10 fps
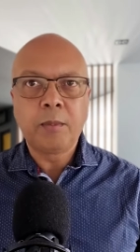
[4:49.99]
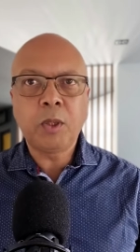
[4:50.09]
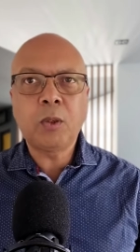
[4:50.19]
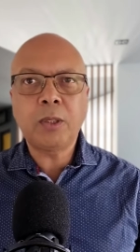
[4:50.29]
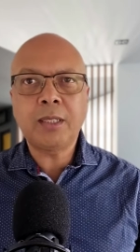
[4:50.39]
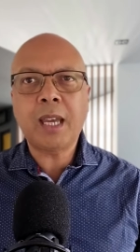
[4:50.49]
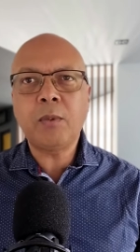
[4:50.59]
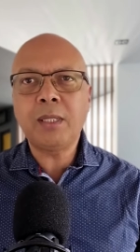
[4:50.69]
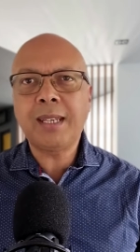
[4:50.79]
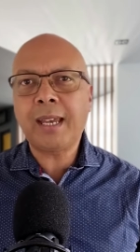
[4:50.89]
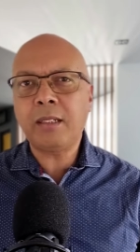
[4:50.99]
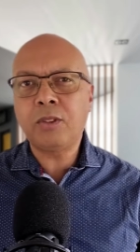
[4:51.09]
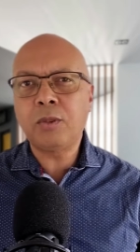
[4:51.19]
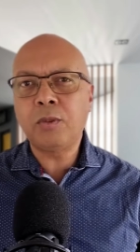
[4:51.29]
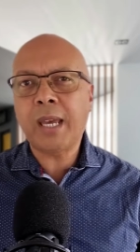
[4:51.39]
because they would like
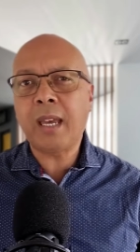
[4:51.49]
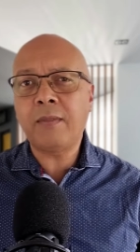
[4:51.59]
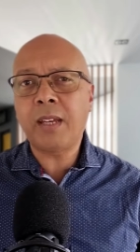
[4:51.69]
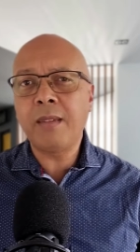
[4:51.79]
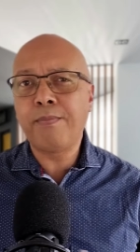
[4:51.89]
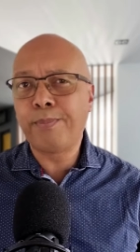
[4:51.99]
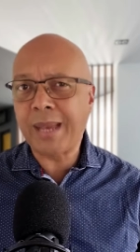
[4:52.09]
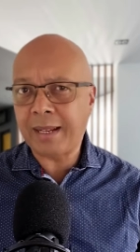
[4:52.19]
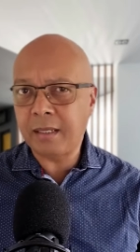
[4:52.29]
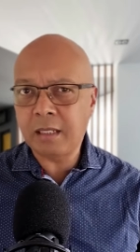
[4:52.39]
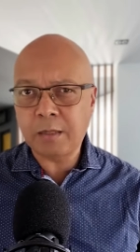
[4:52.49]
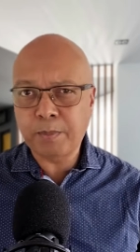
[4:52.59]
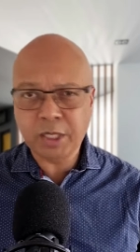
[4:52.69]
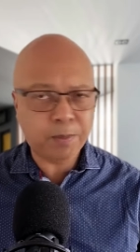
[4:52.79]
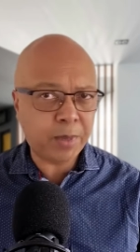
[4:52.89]
to have a balanced
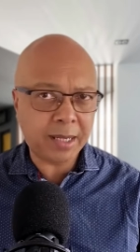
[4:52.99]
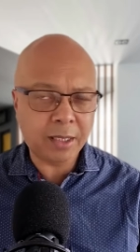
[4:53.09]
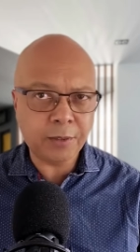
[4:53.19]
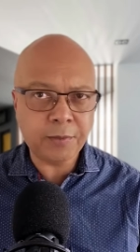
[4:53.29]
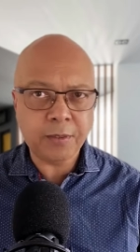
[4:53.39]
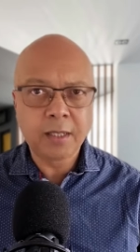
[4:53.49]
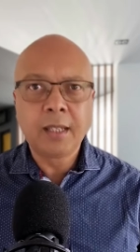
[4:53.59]
perspective